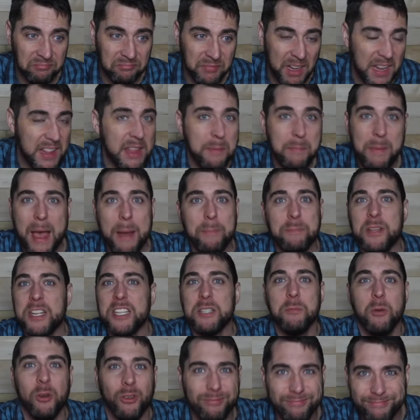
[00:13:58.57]
in the
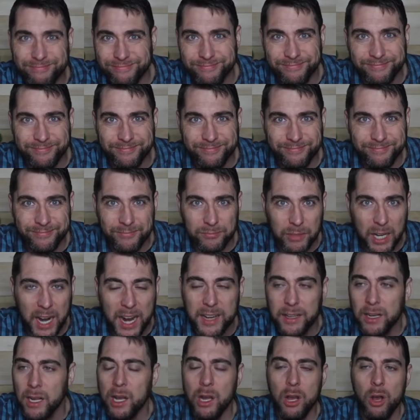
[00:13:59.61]
baptismal,
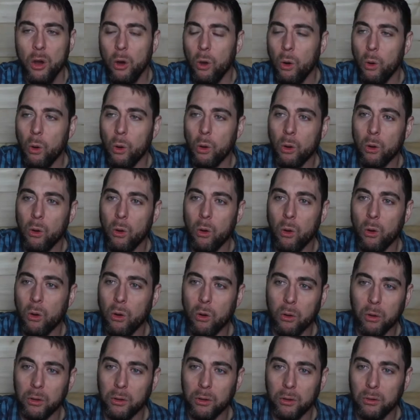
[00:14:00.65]
right?
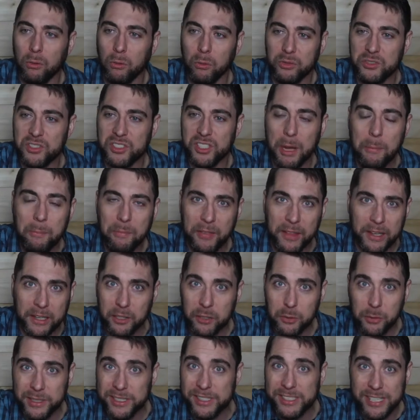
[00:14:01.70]
Or something,
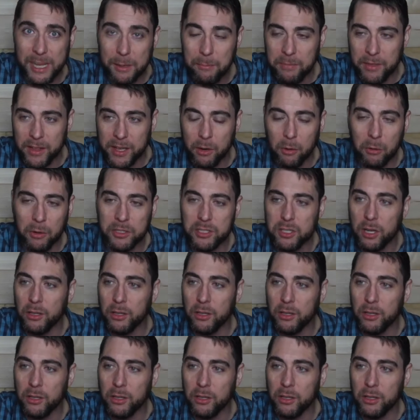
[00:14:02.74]
doing something, or it's